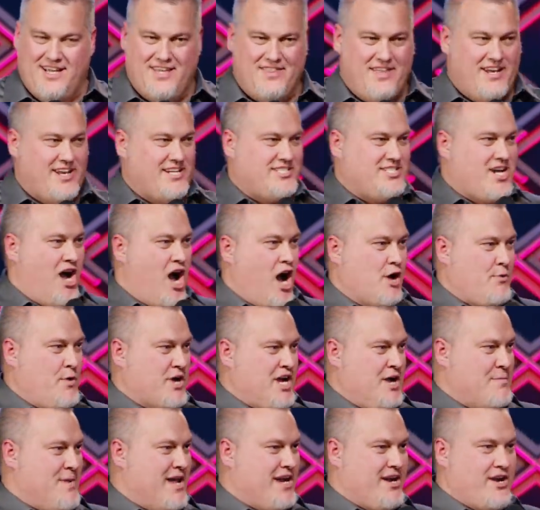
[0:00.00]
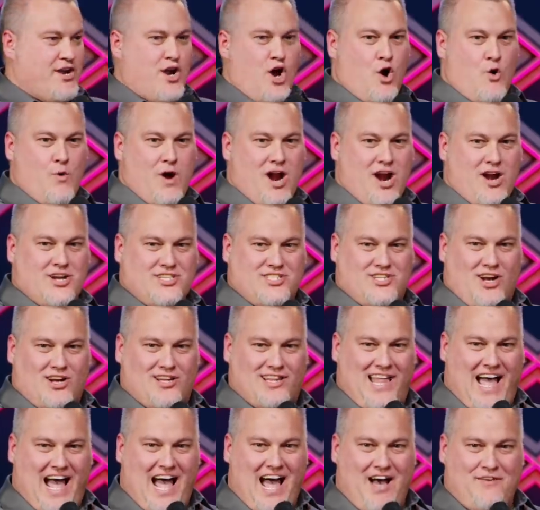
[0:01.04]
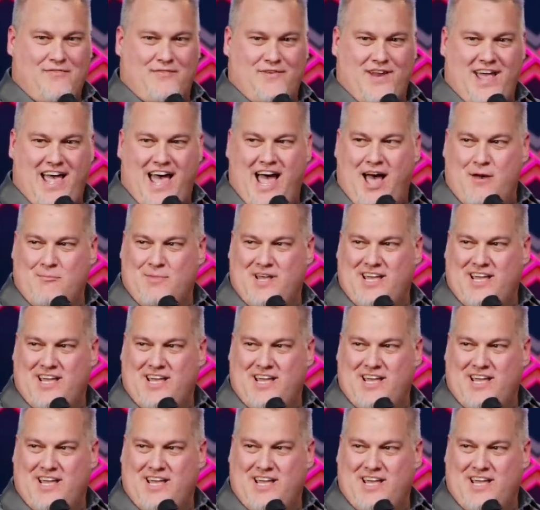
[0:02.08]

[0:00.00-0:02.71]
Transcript: Then a dog would come out of nowhere and start laughing at